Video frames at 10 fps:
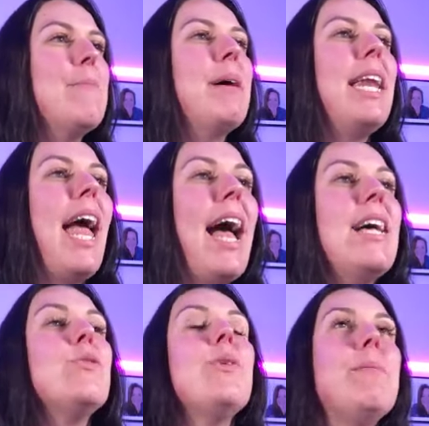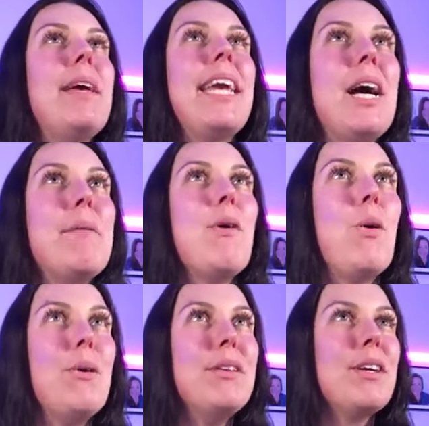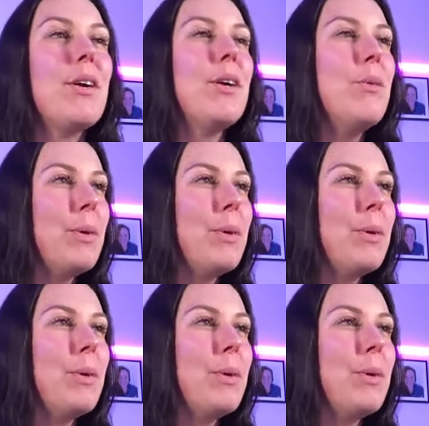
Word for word: But as we become older,